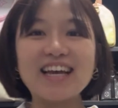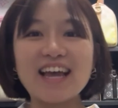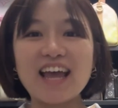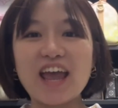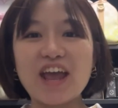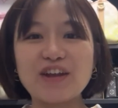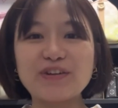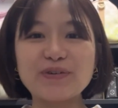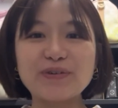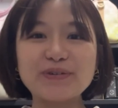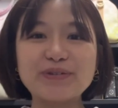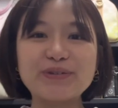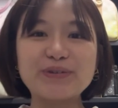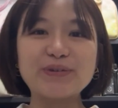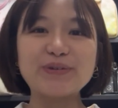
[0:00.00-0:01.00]
and
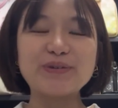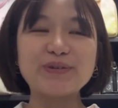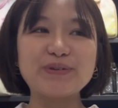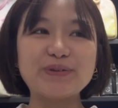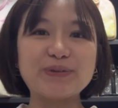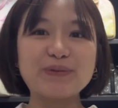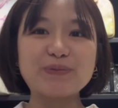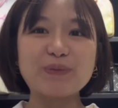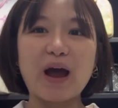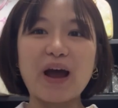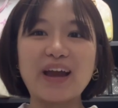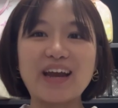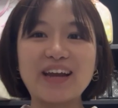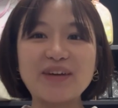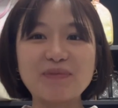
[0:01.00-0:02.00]
also
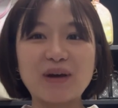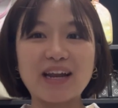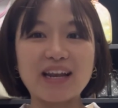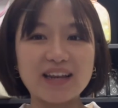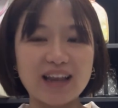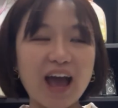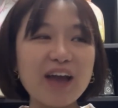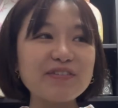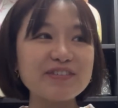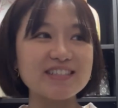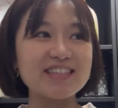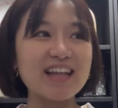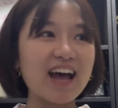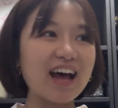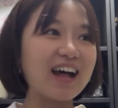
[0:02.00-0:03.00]
my
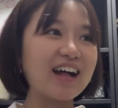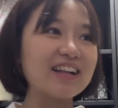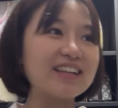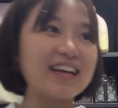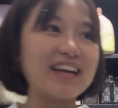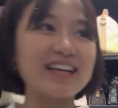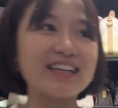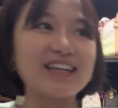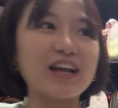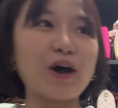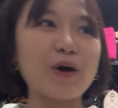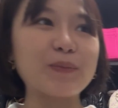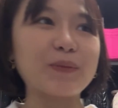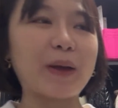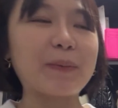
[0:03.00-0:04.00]
lifestyle and
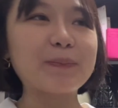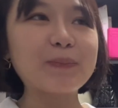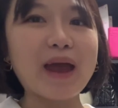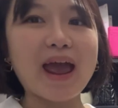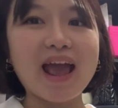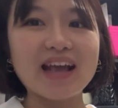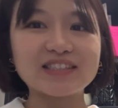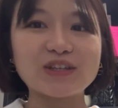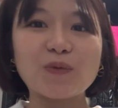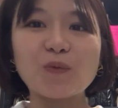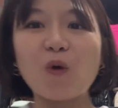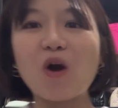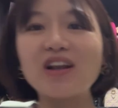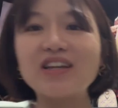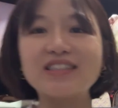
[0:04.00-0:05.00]
my bags and
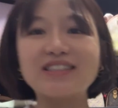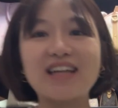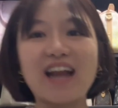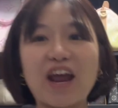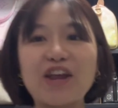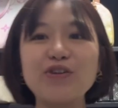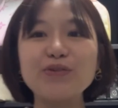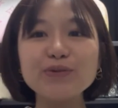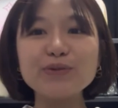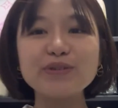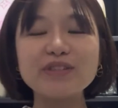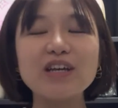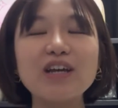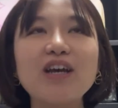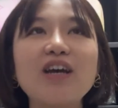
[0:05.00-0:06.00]
wallets that I
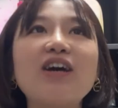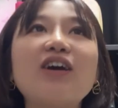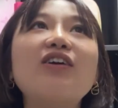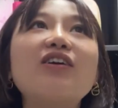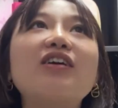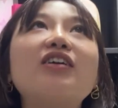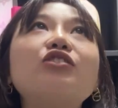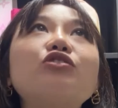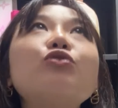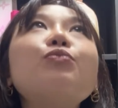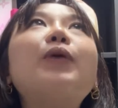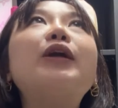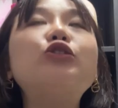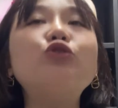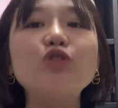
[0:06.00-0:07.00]
use. Okay,
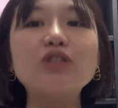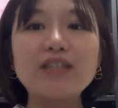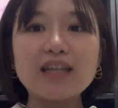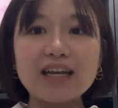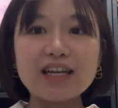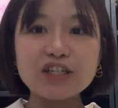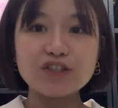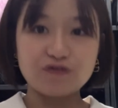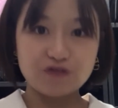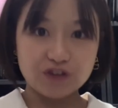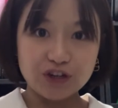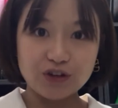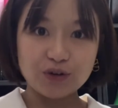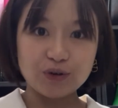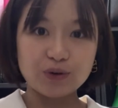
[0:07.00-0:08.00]
but today's
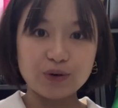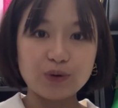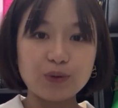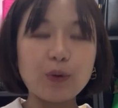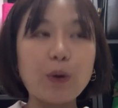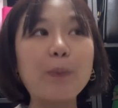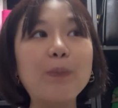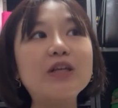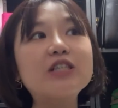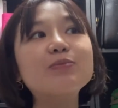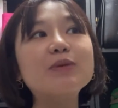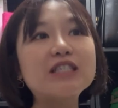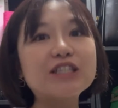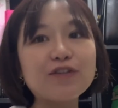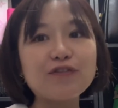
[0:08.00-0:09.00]
video will be
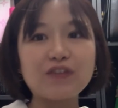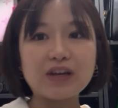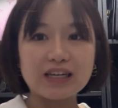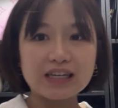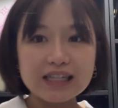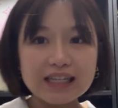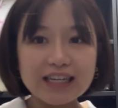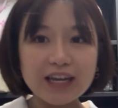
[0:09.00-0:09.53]
specifically